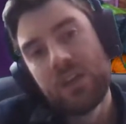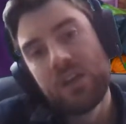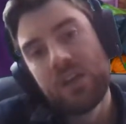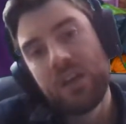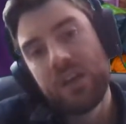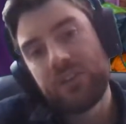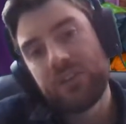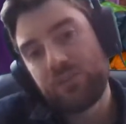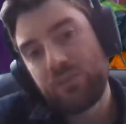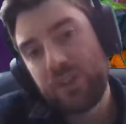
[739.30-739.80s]

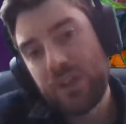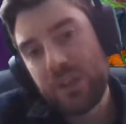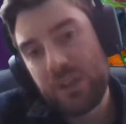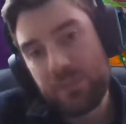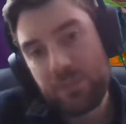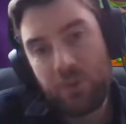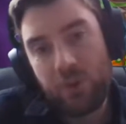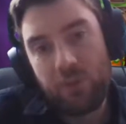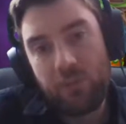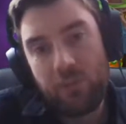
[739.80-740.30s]
It's really
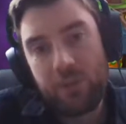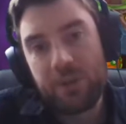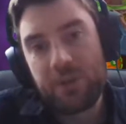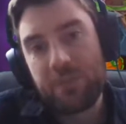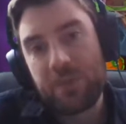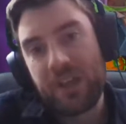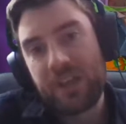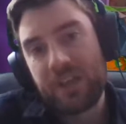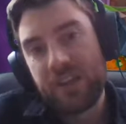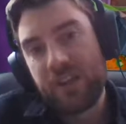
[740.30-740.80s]
important when you're
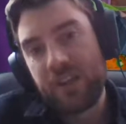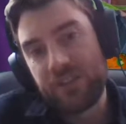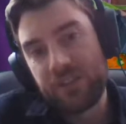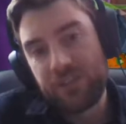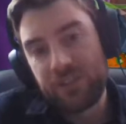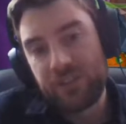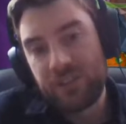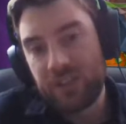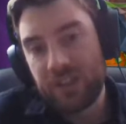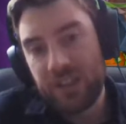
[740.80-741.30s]
playing the
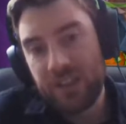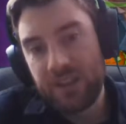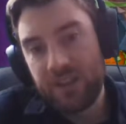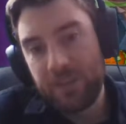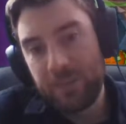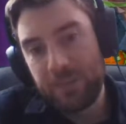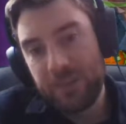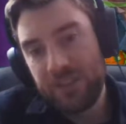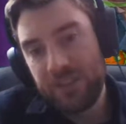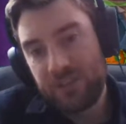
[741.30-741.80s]
Hunter to clear
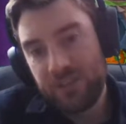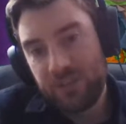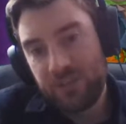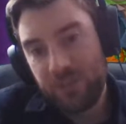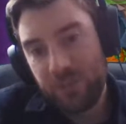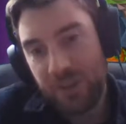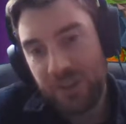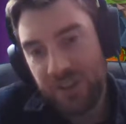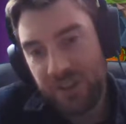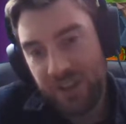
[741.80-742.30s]
the
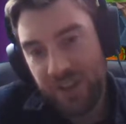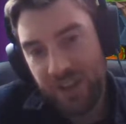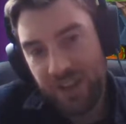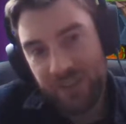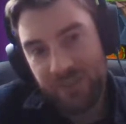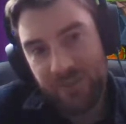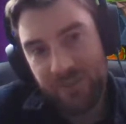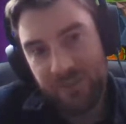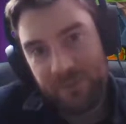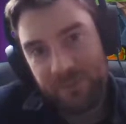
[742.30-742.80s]
beasts where you can.